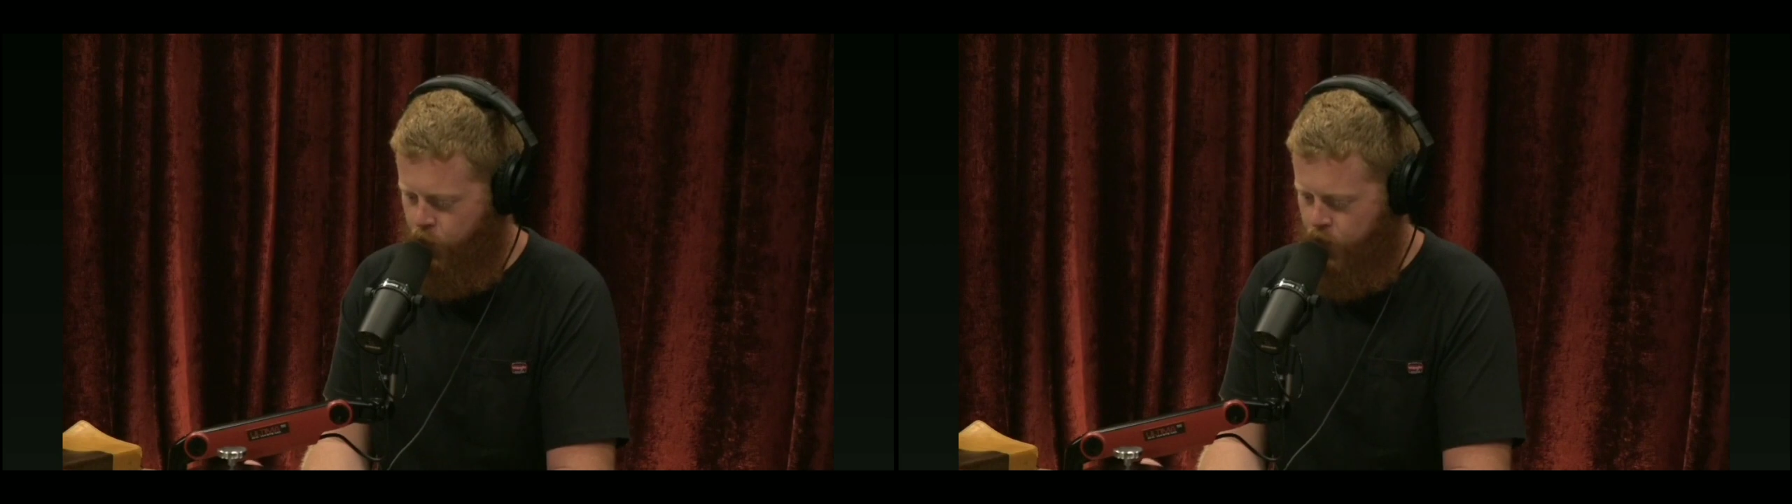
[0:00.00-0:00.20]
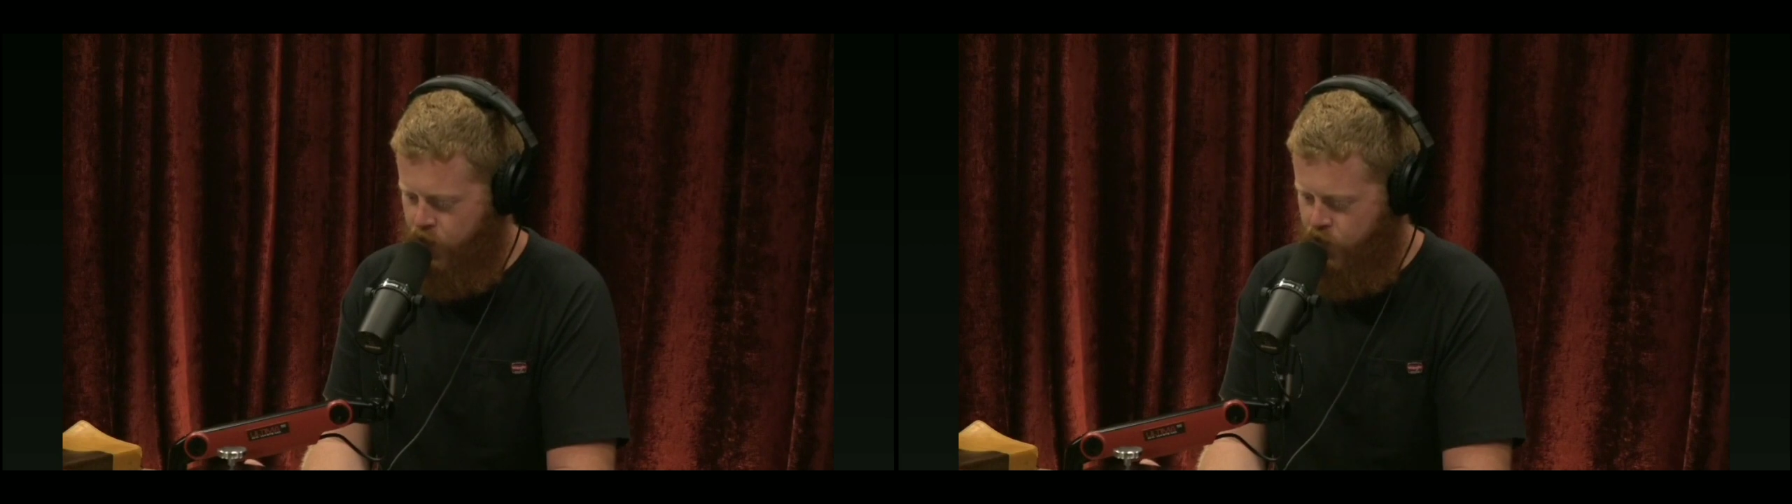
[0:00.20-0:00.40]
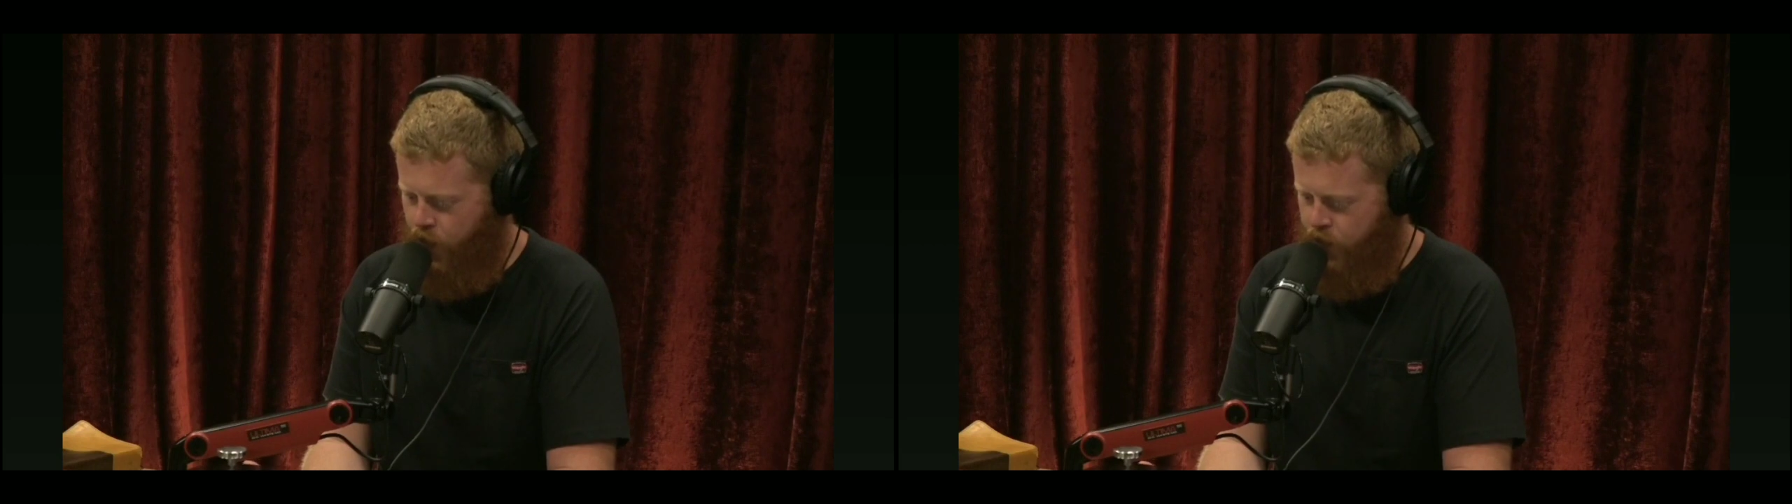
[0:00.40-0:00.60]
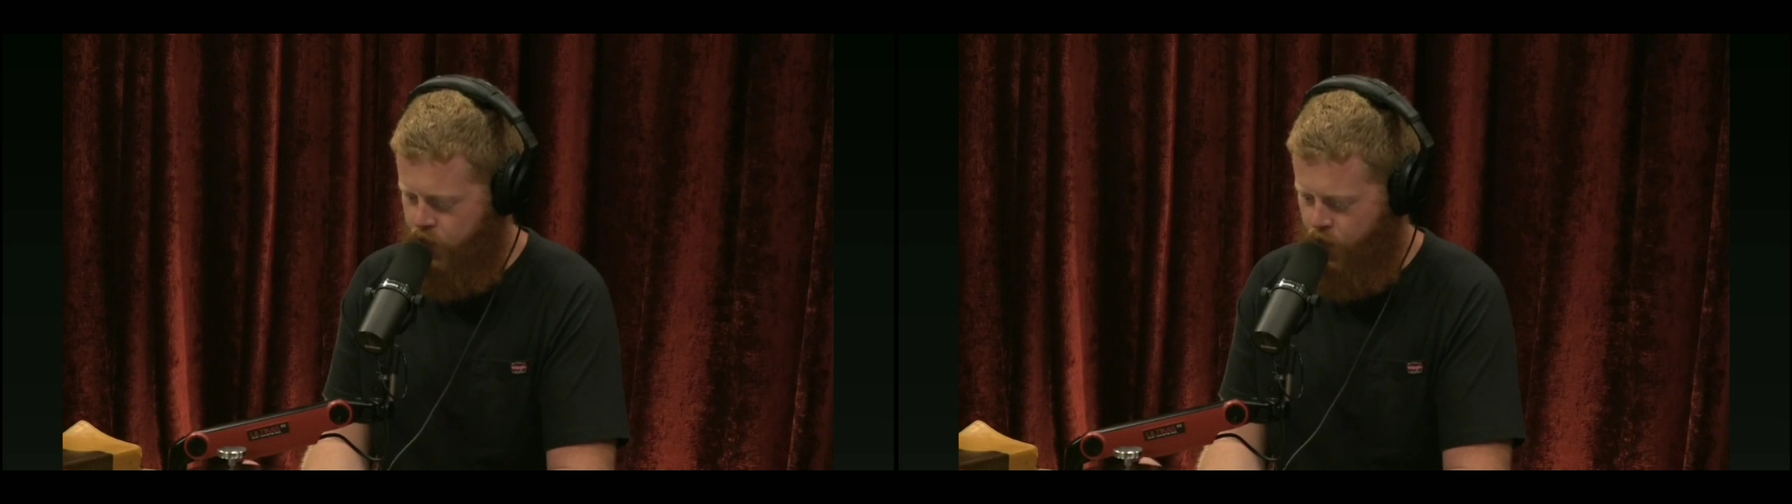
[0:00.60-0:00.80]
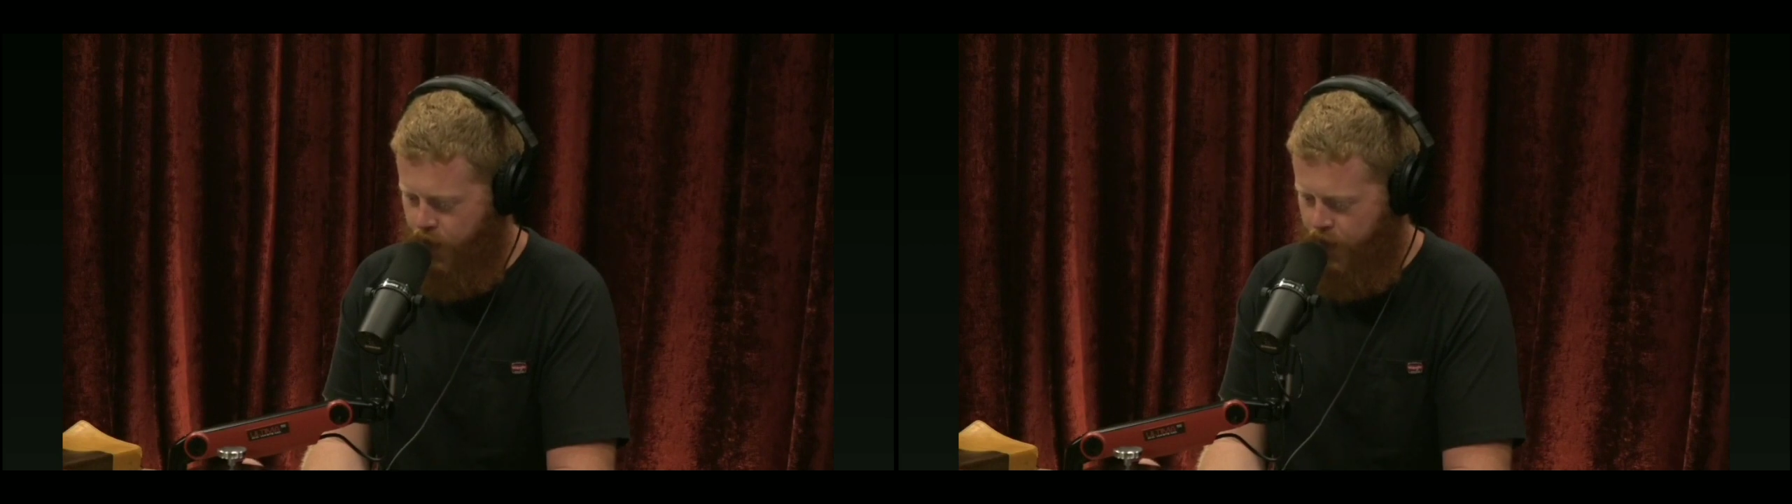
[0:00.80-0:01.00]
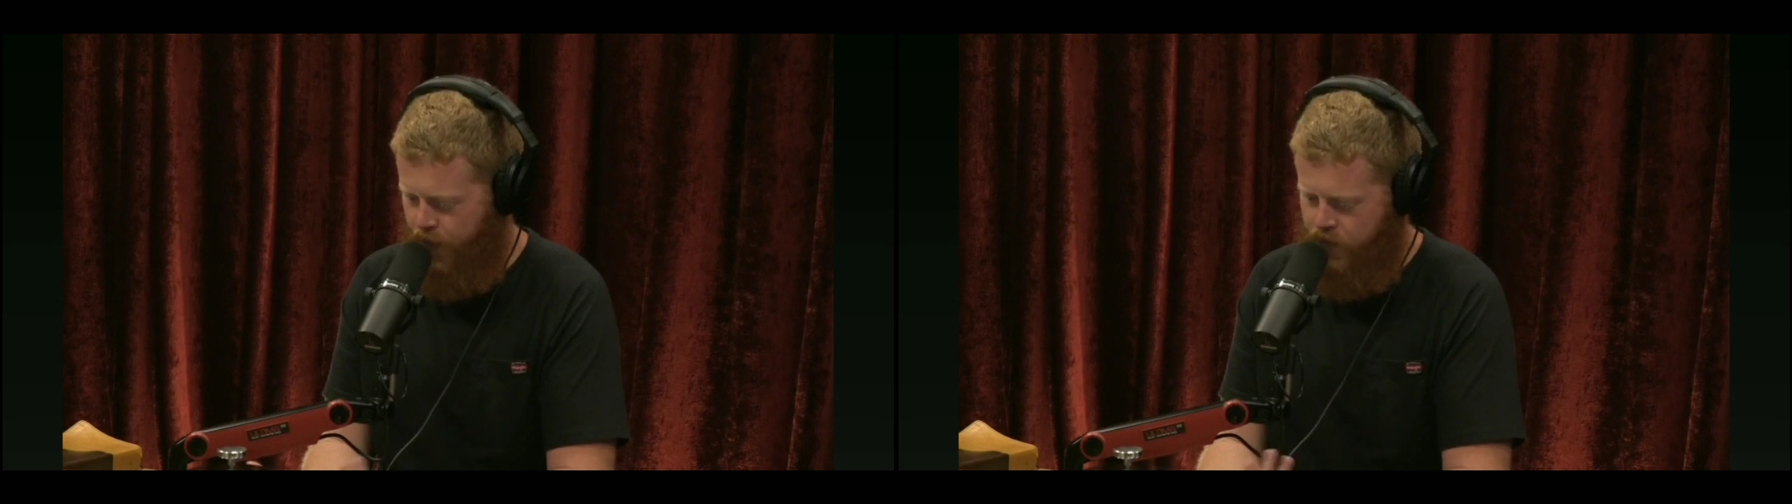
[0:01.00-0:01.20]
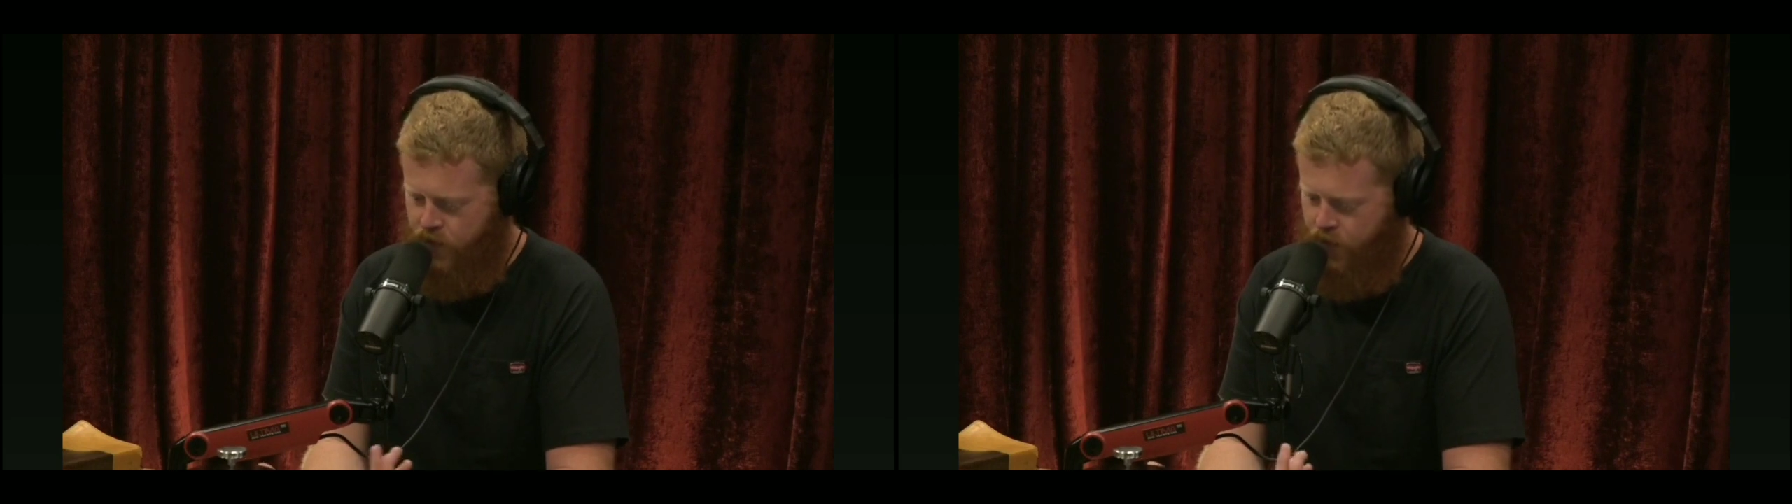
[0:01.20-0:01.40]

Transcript: restructure, I guess,